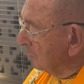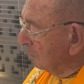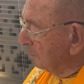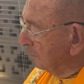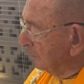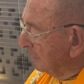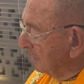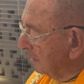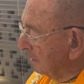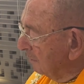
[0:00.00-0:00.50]

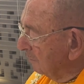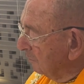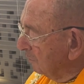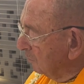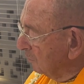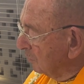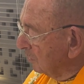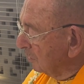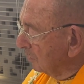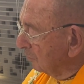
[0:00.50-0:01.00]
paved
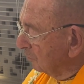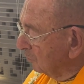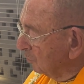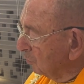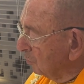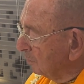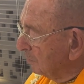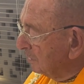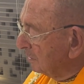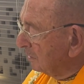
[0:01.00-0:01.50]
with
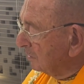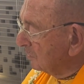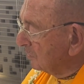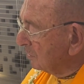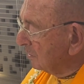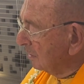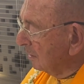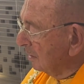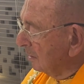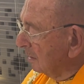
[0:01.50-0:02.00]
rubies,
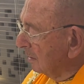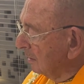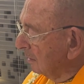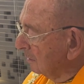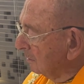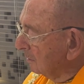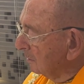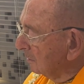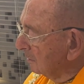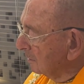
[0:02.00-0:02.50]

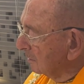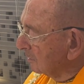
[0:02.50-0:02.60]
and in the